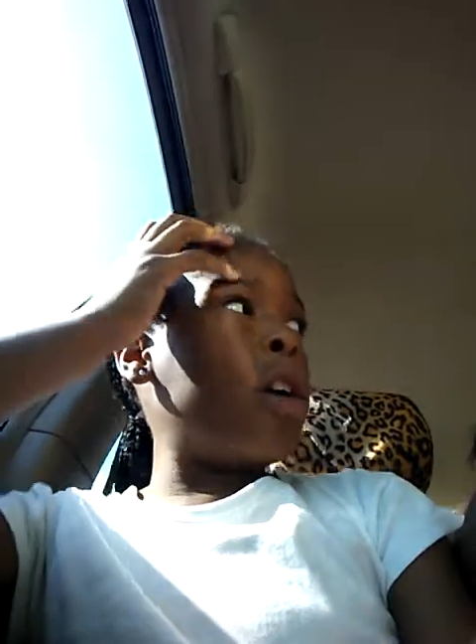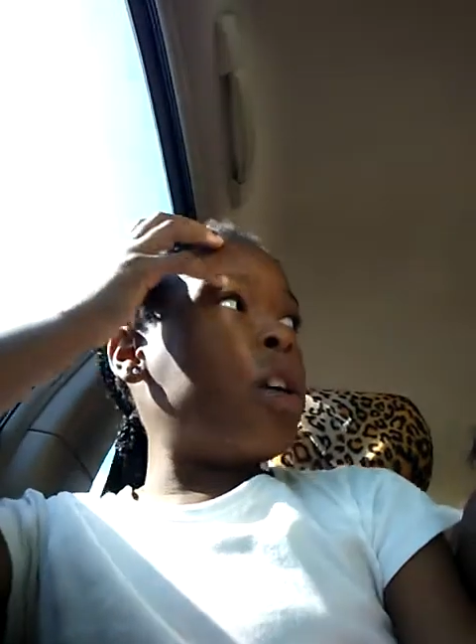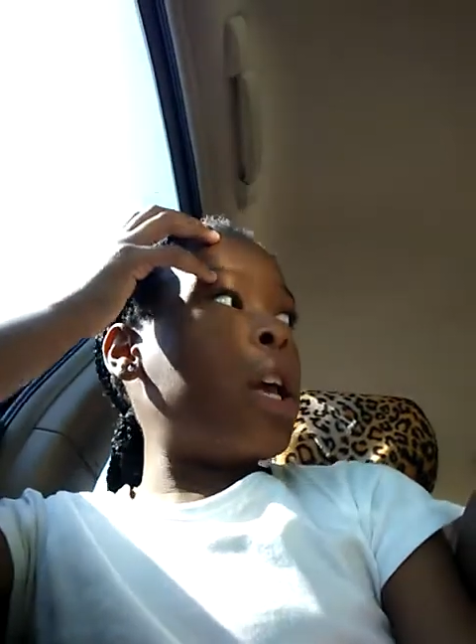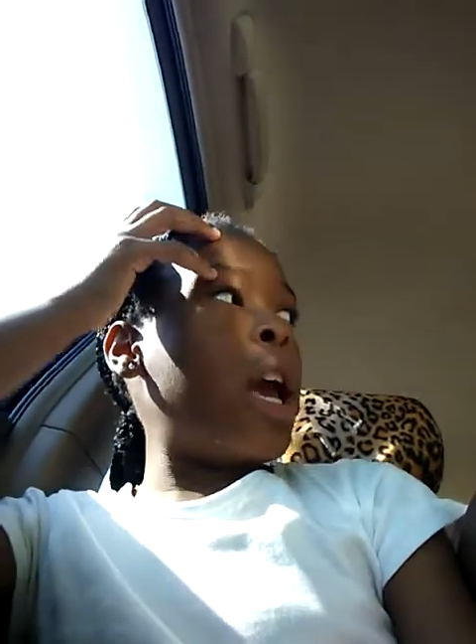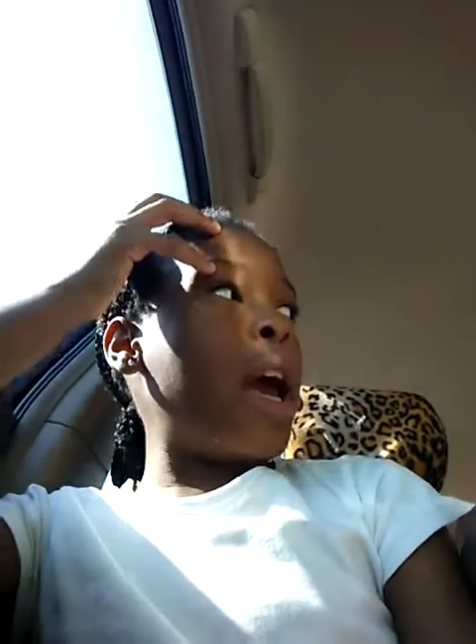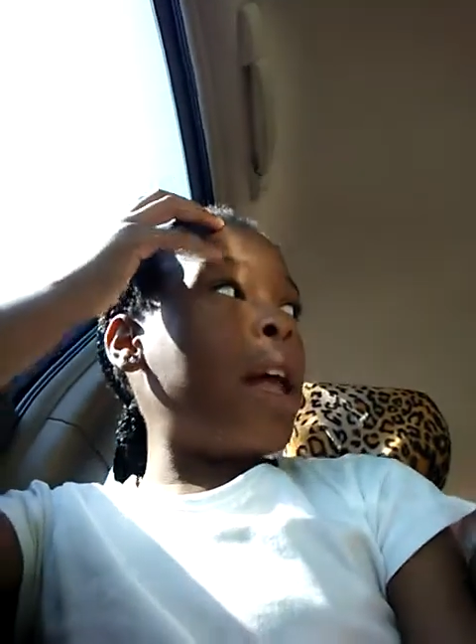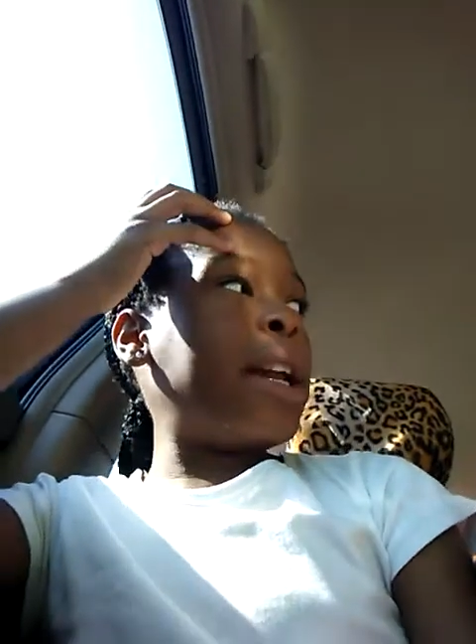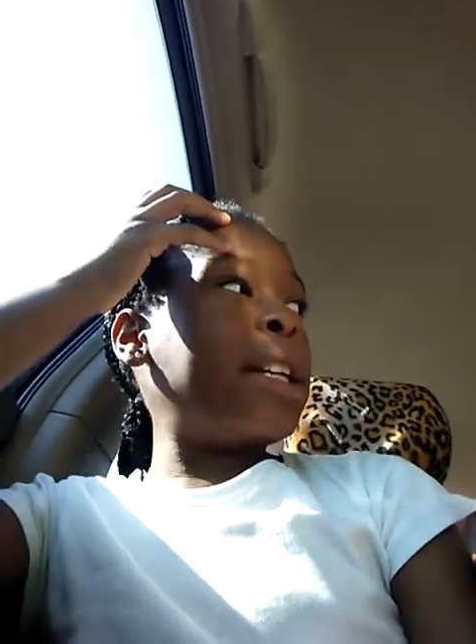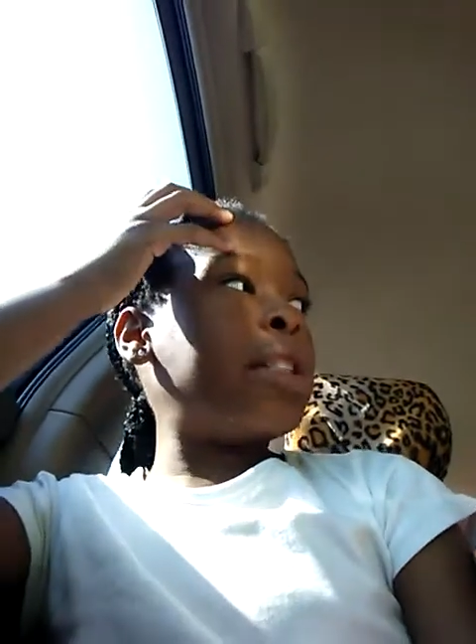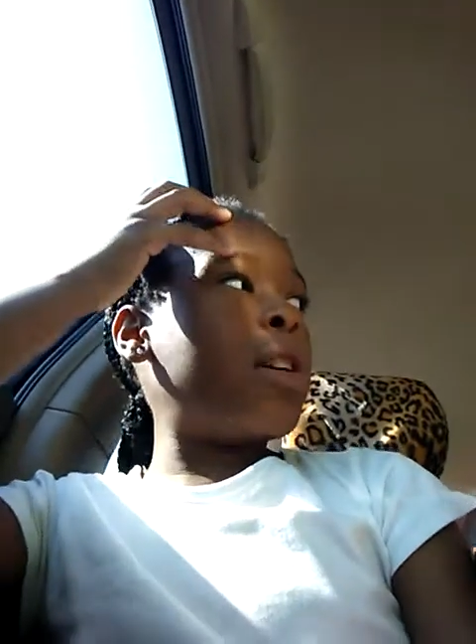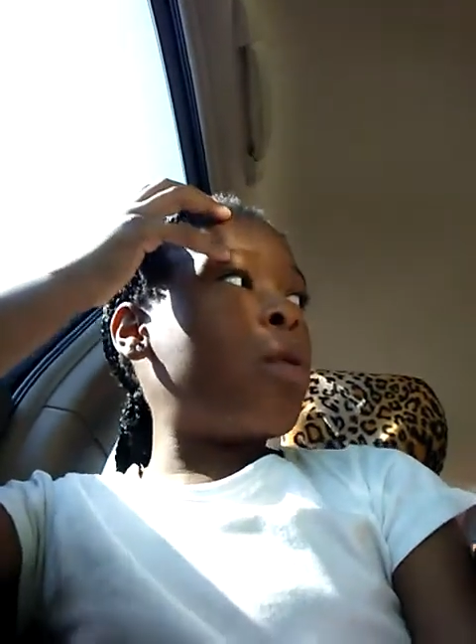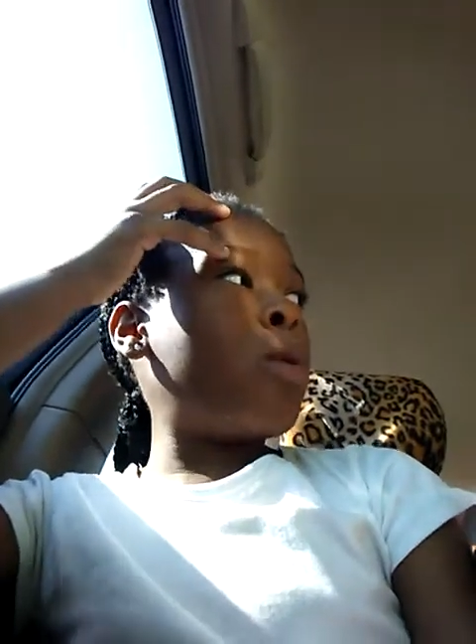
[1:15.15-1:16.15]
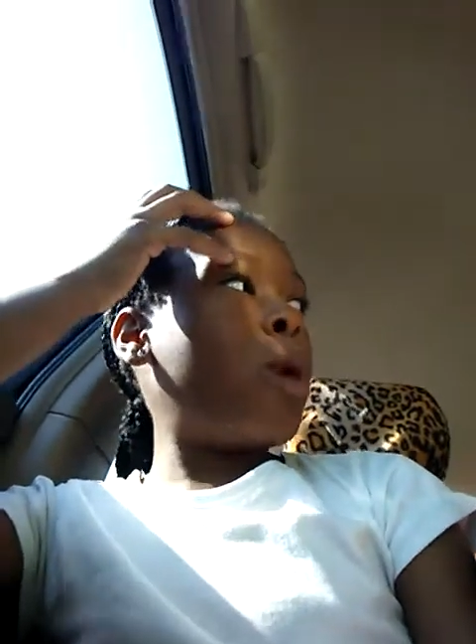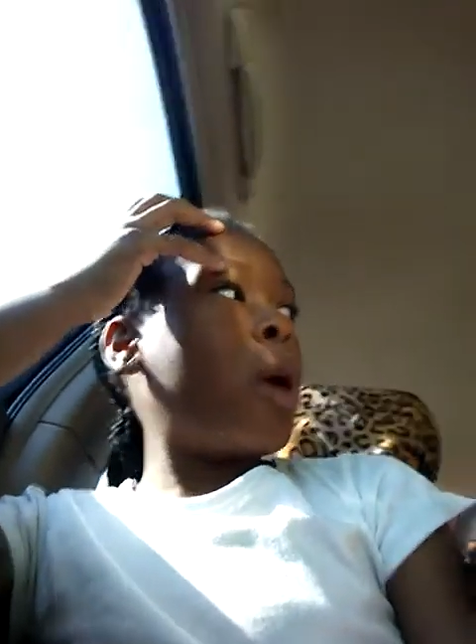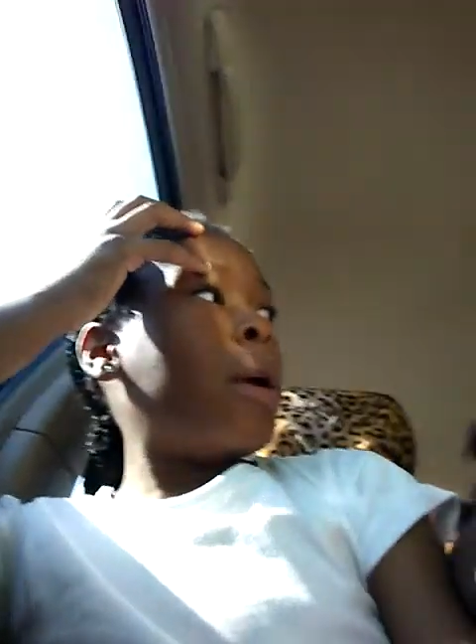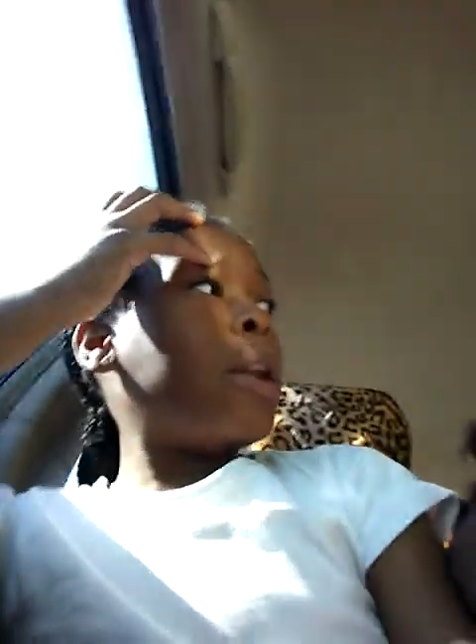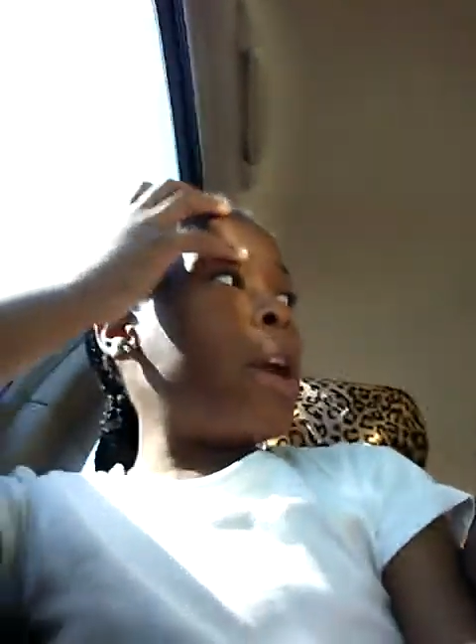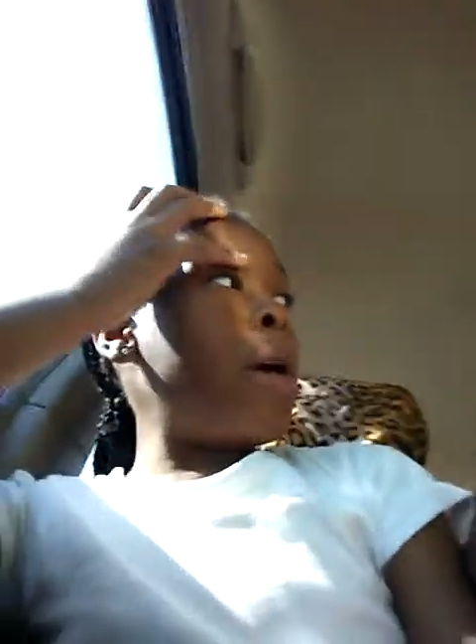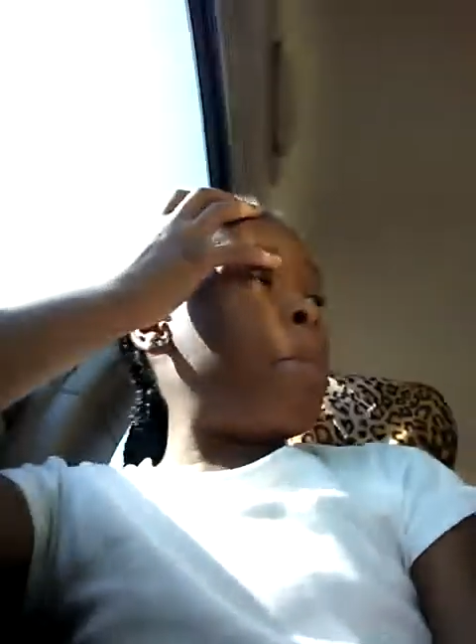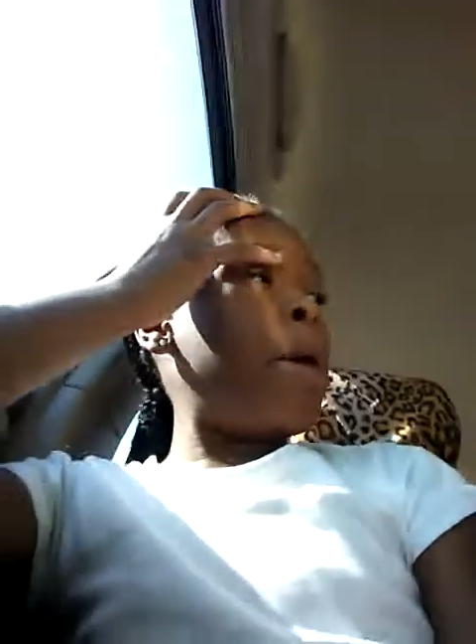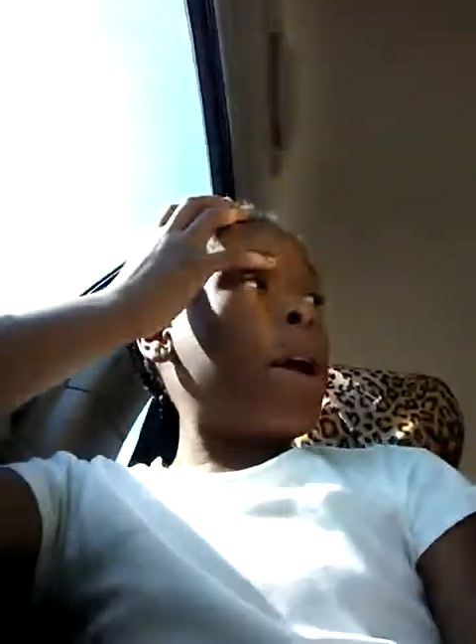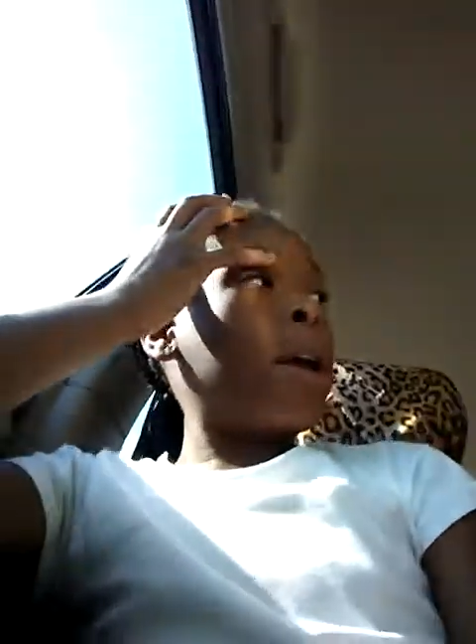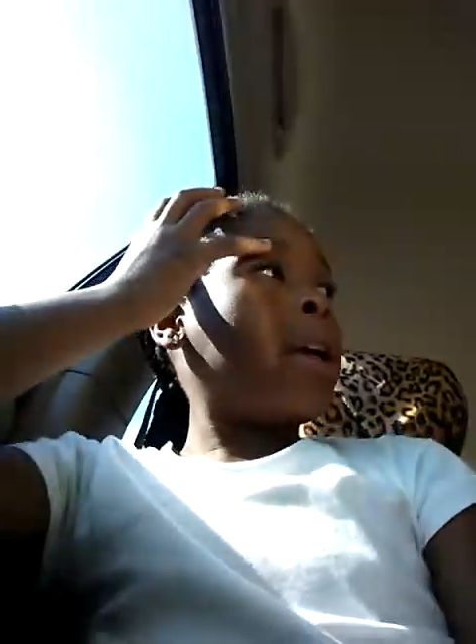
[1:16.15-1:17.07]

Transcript: yeah, that's so, yeah, but